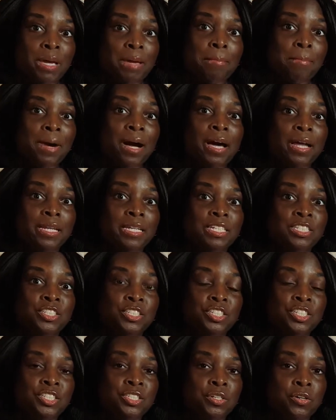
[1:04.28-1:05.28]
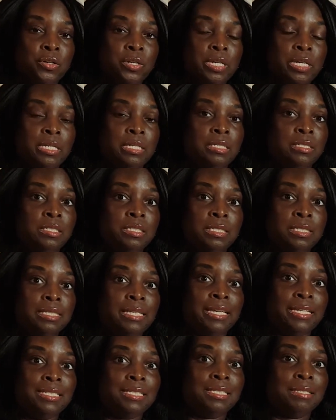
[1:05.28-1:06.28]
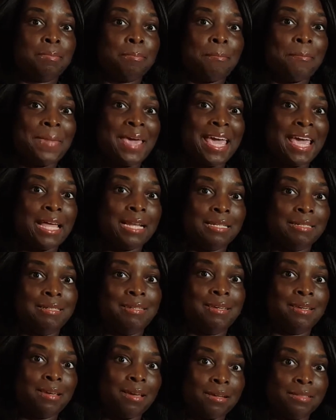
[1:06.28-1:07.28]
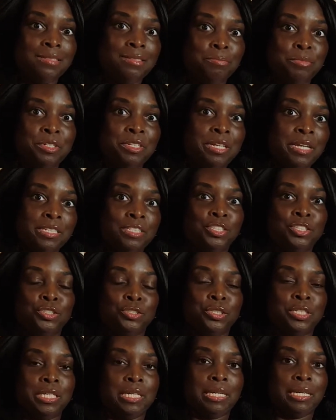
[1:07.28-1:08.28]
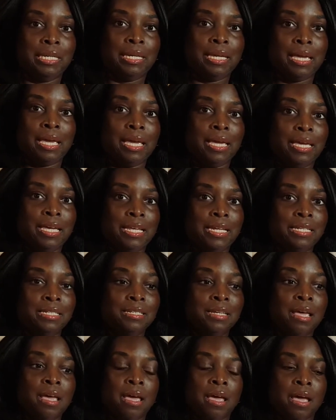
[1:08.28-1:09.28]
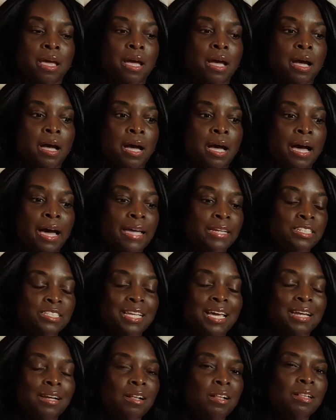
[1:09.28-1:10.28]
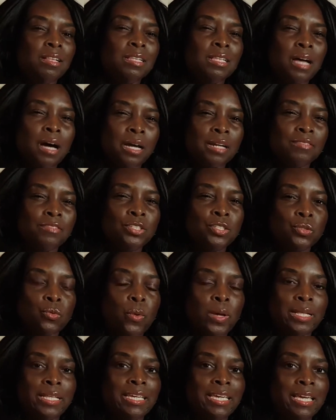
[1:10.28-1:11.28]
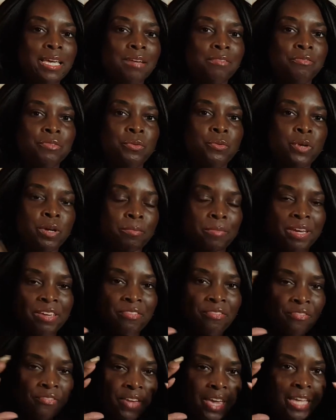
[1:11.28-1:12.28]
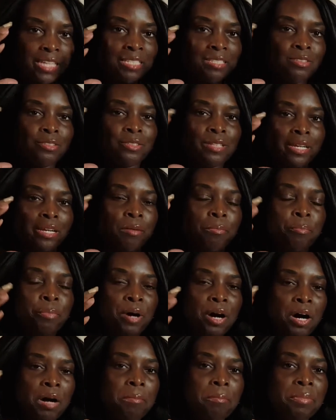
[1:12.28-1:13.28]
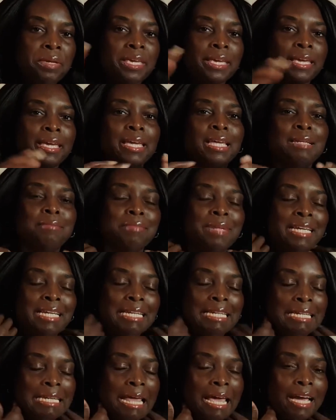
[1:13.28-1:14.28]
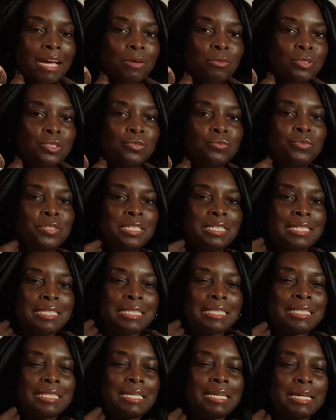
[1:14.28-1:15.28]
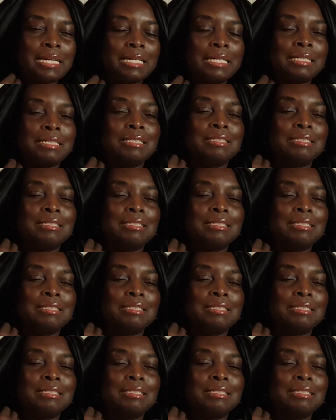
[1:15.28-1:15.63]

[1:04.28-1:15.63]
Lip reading: My body just started expanding exponentially, and I just had a lot of swelling everywhere. My face looked like a pumpkin. My neck was really thick.